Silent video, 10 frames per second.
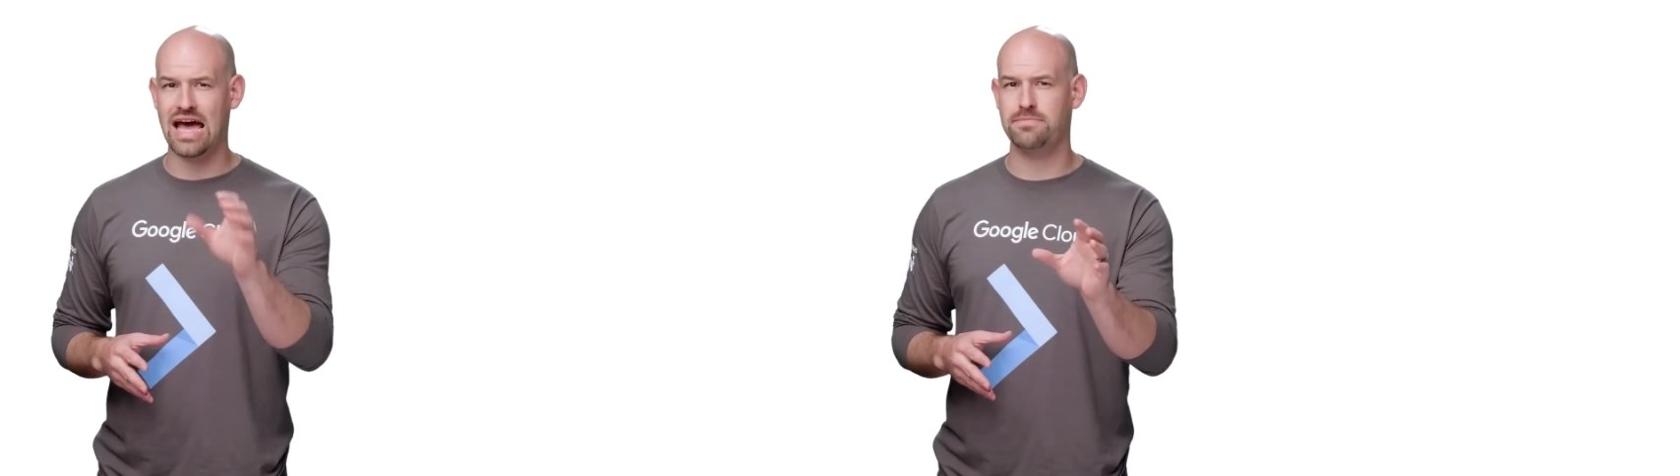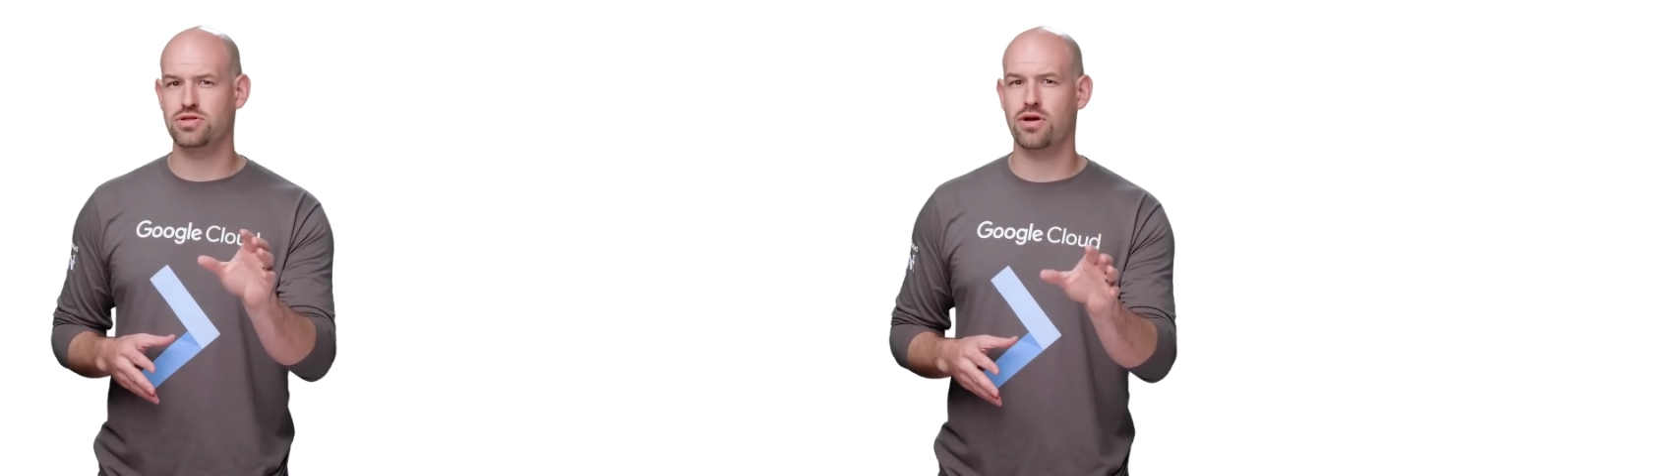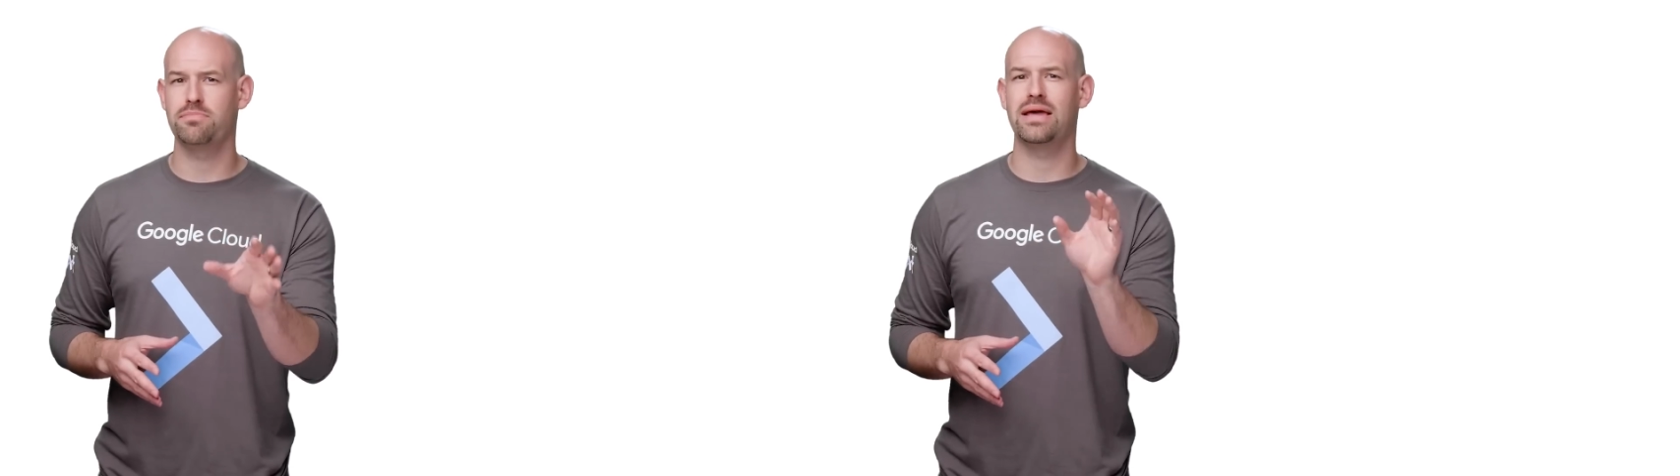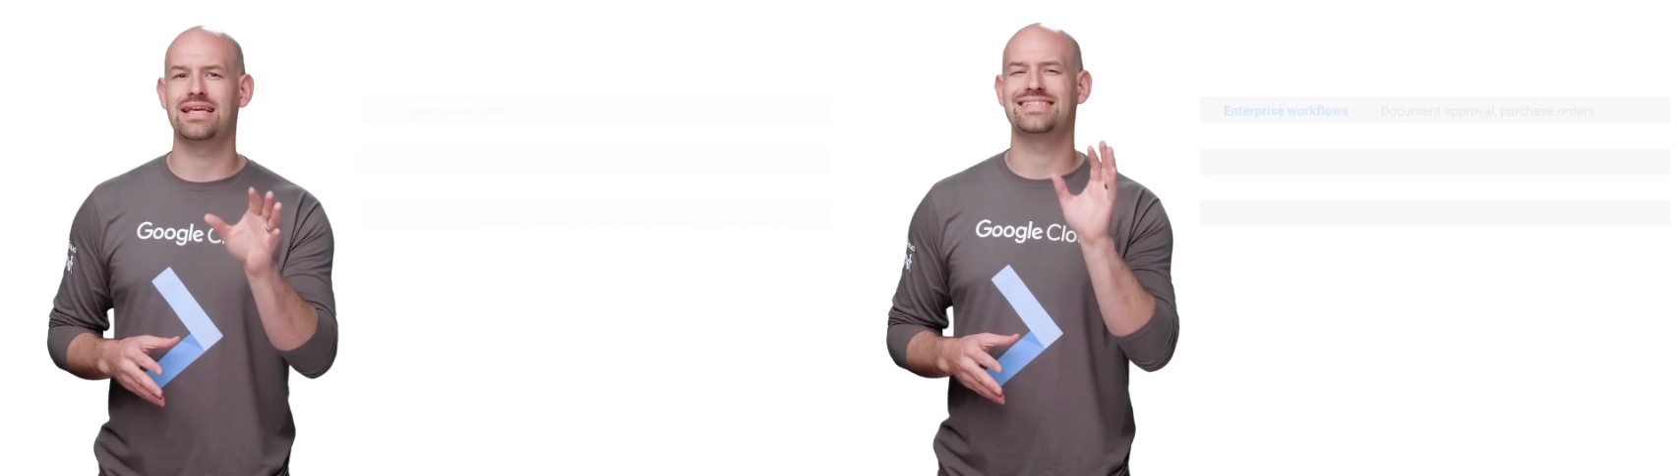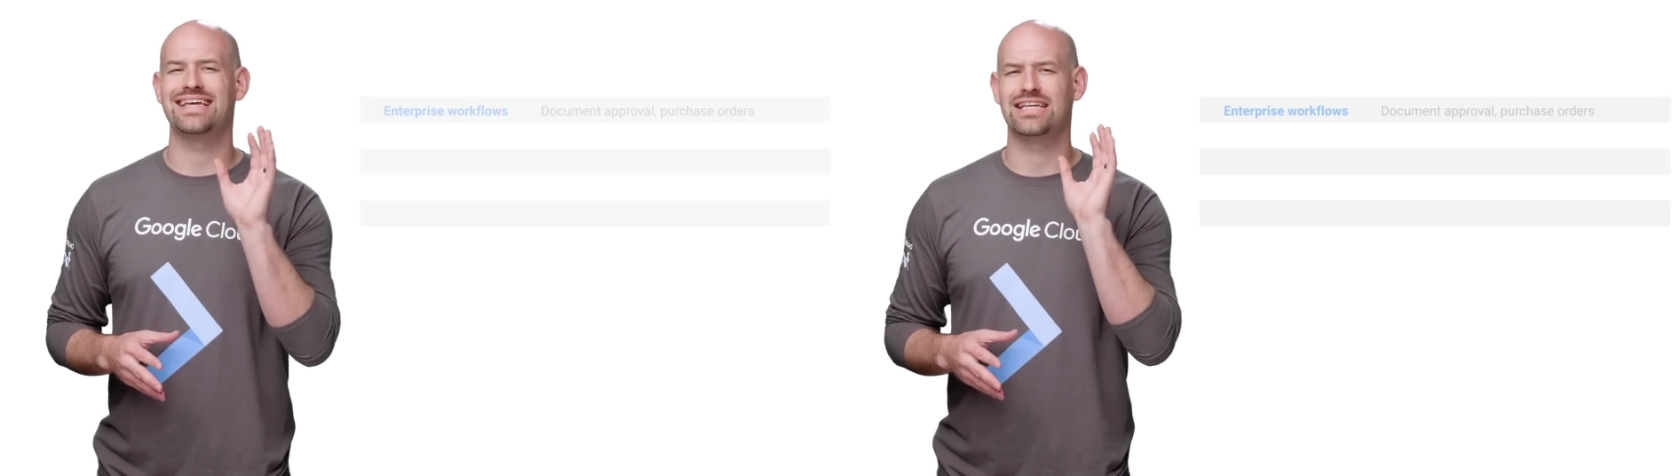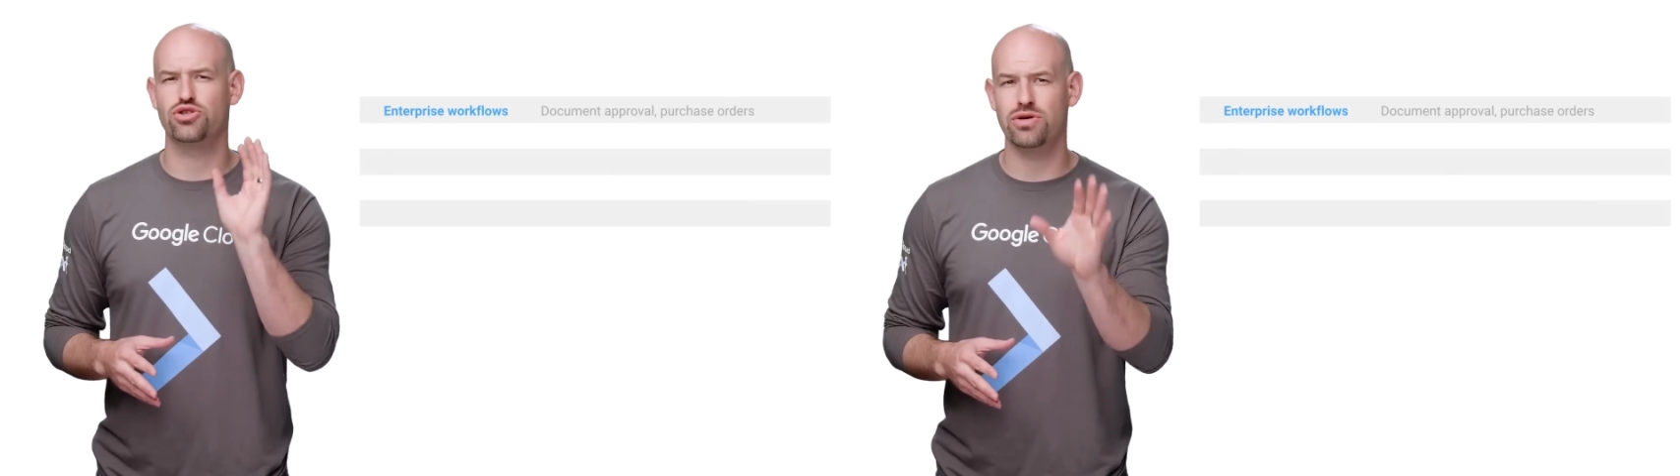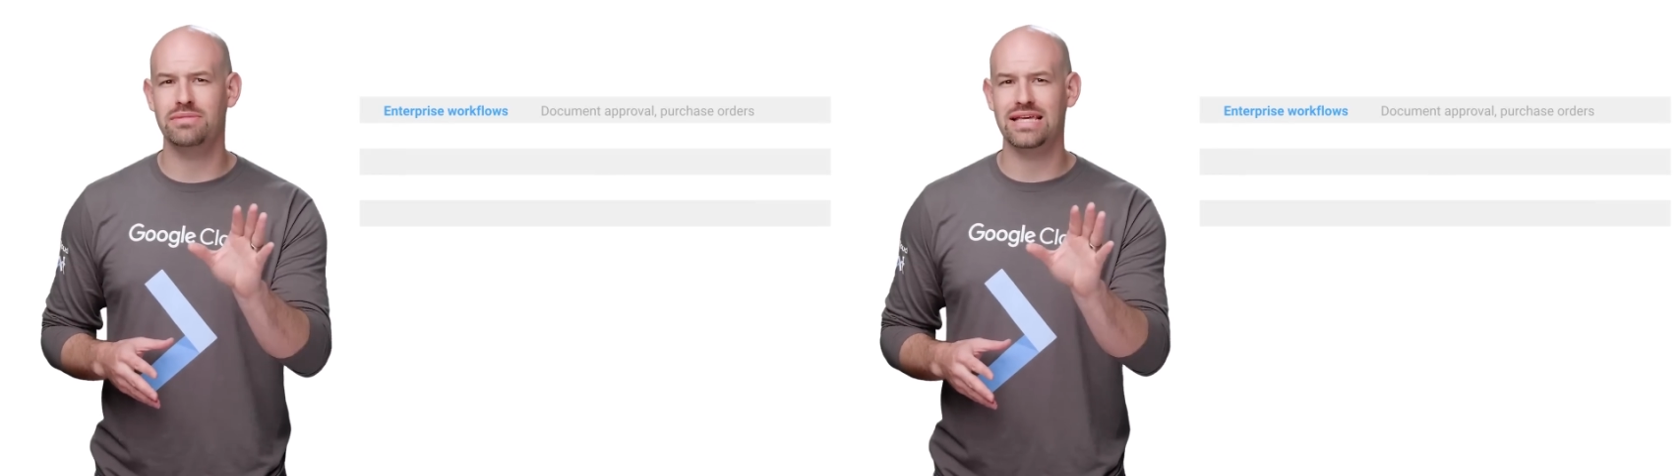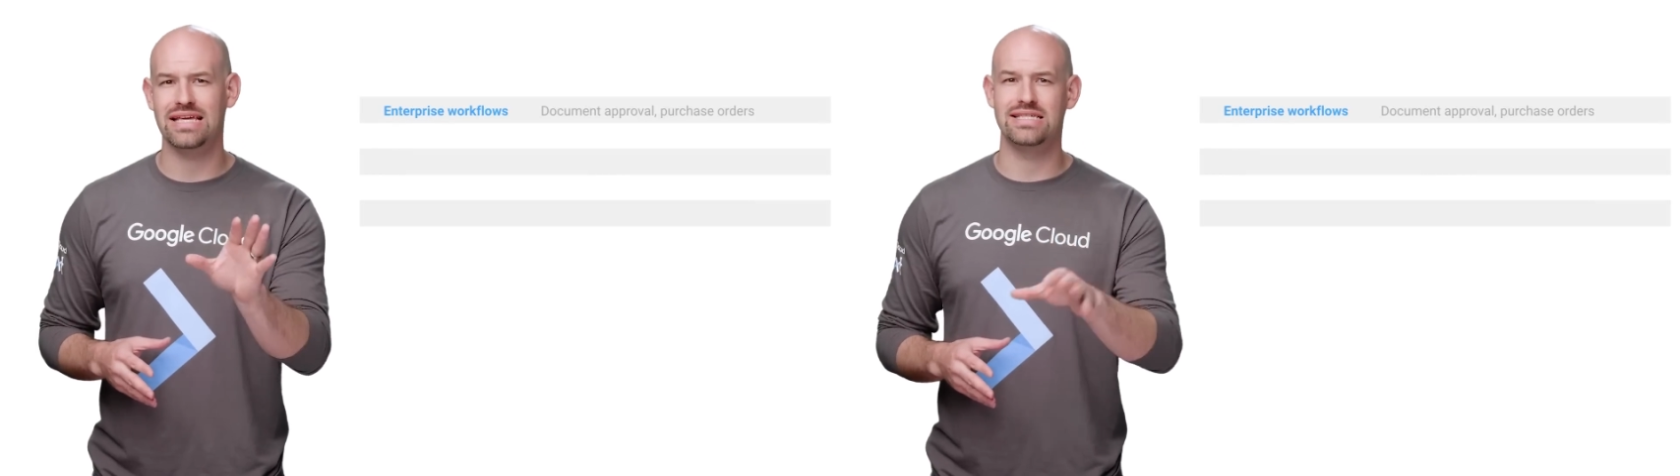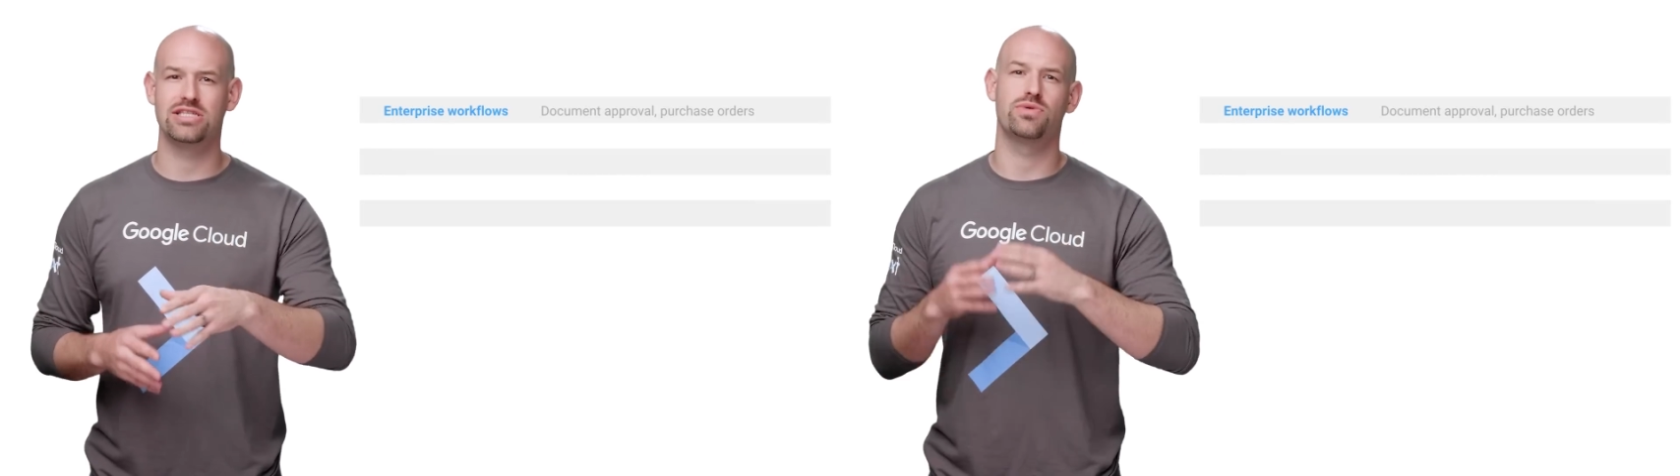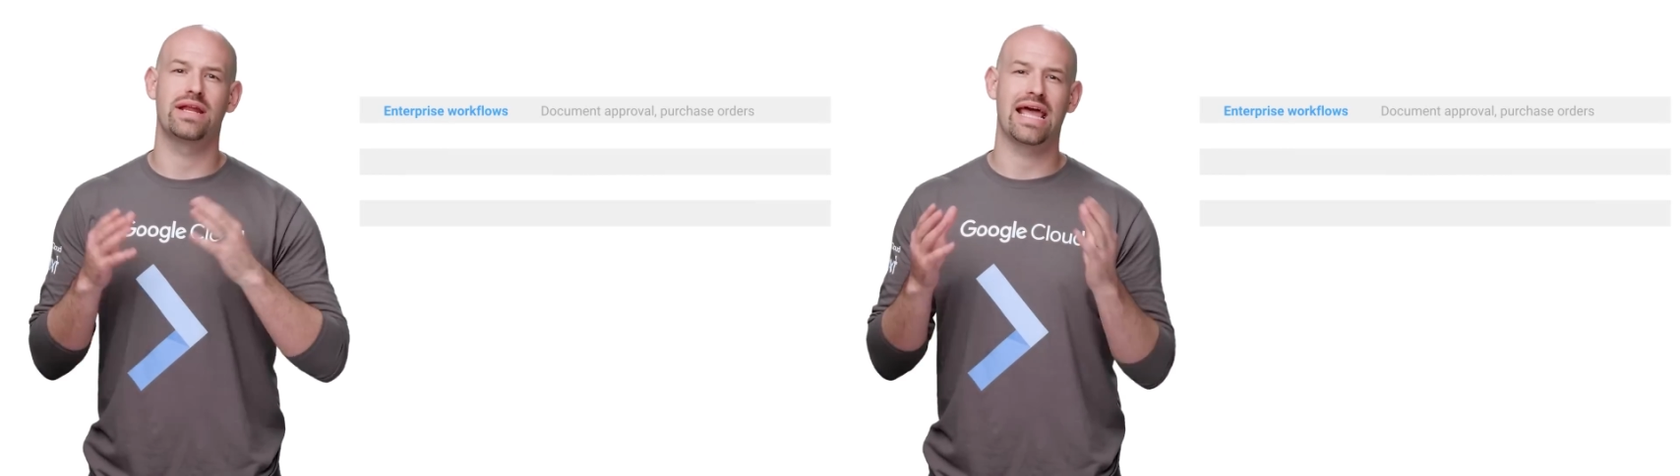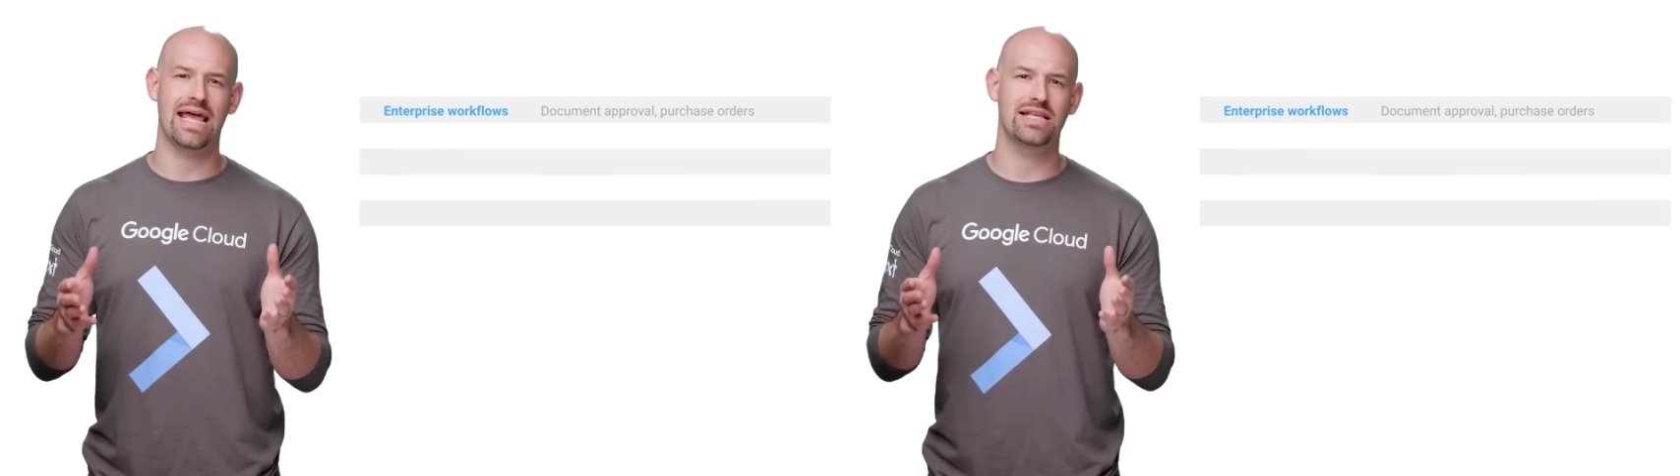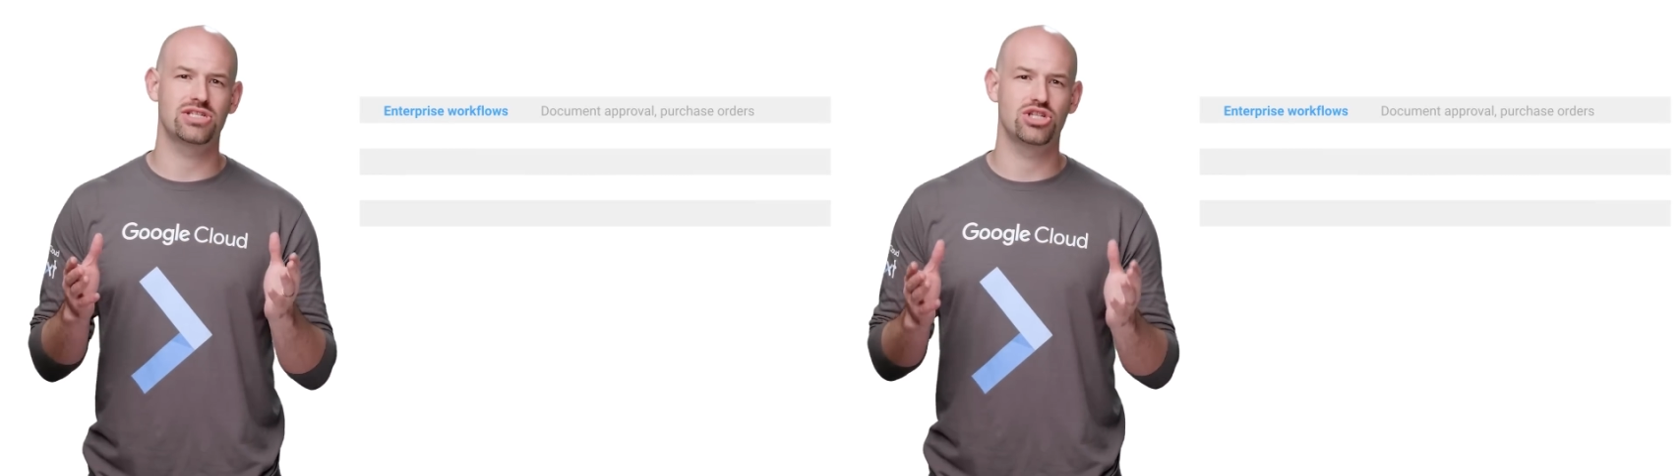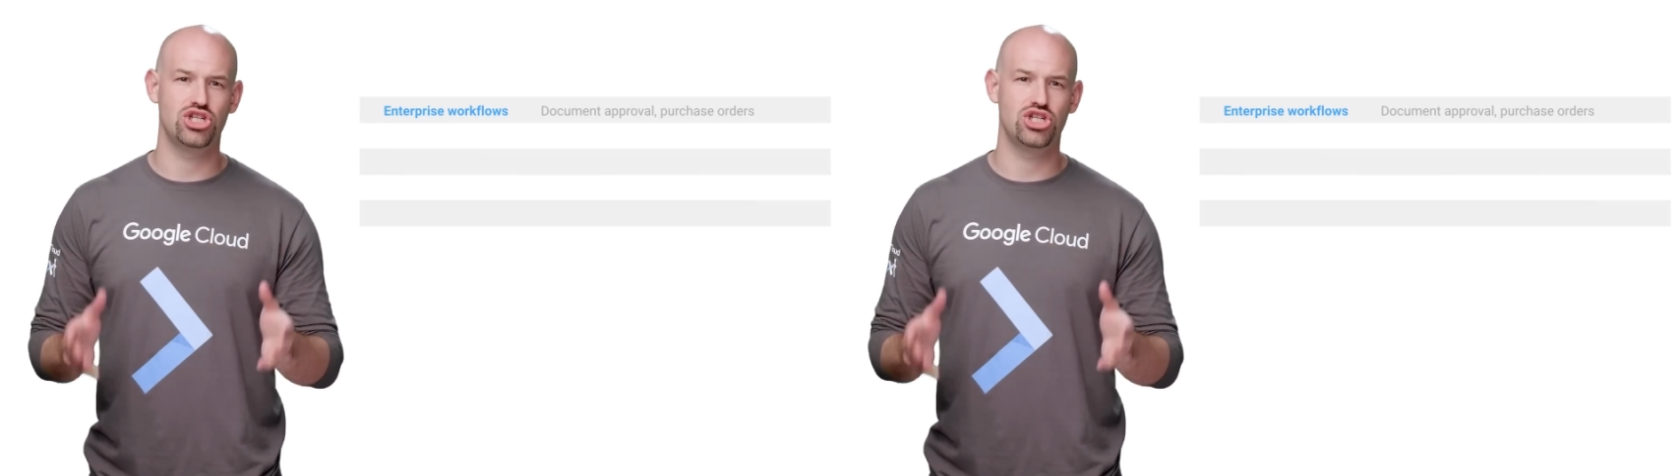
Apps Script makes it extremely easy to enhance